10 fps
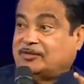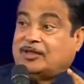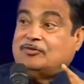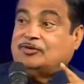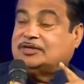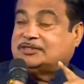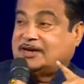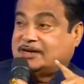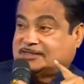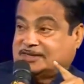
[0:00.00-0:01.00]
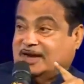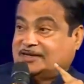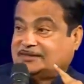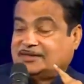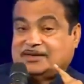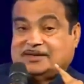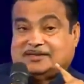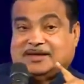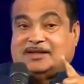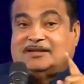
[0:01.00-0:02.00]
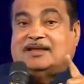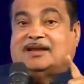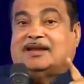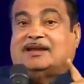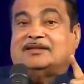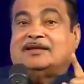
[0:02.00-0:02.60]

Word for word: Now you just understand the diesel rate